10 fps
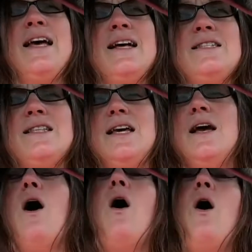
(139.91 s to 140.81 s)
It's the
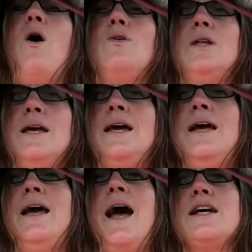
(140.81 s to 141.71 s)
only
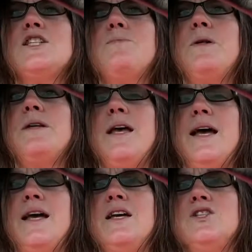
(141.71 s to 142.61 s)

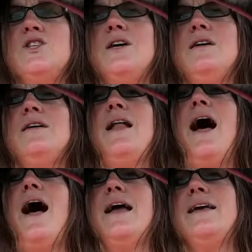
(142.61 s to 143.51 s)
explanation
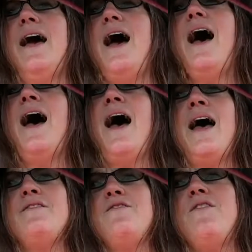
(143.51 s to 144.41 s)
I
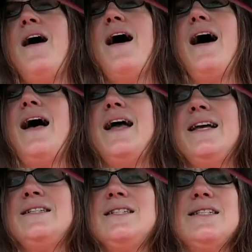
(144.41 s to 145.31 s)
can
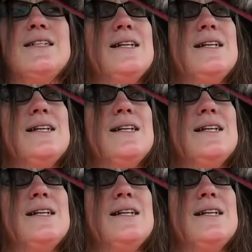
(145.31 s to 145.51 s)
find.